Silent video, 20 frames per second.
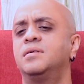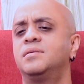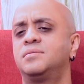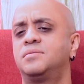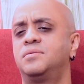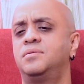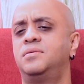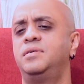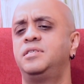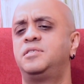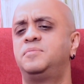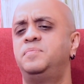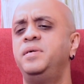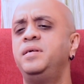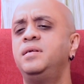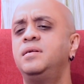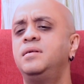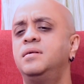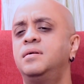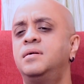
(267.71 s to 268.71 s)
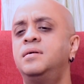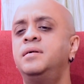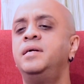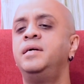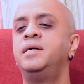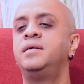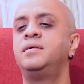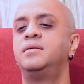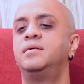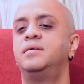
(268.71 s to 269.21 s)
So it's been
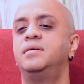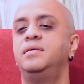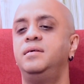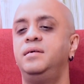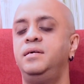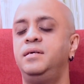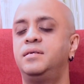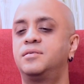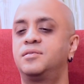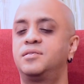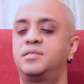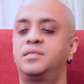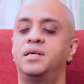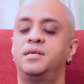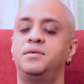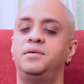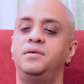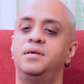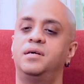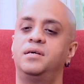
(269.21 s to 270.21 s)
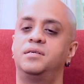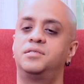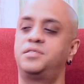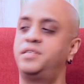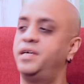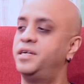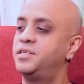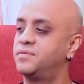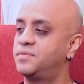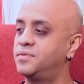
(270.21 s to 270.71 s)
learning each
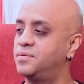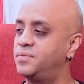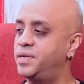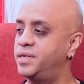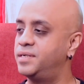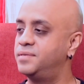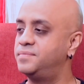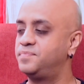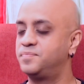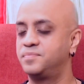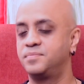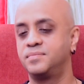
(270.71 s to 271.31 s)
stage of the way.